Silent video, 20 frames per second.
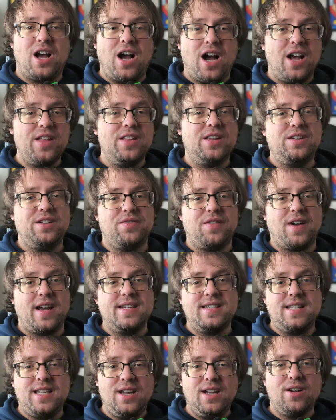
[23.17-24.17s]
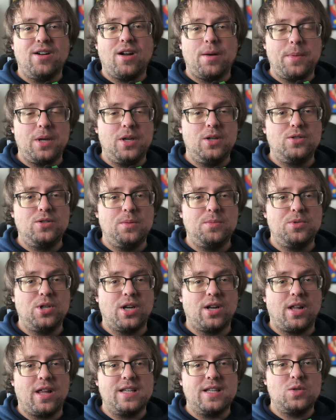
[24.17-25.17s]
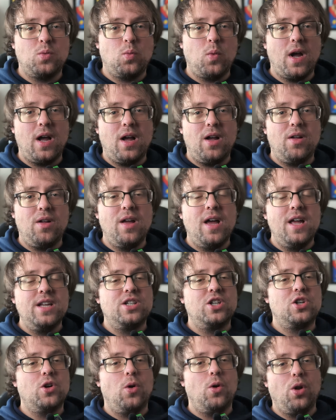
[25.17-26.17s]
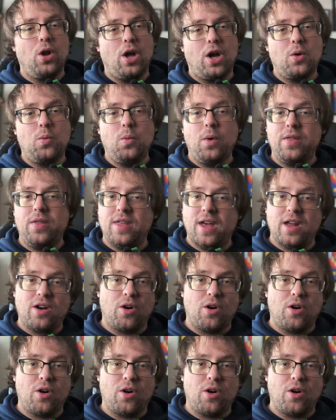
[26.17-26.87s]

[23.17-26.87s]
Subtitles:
on the device here on my YouTube channel as well to go along with that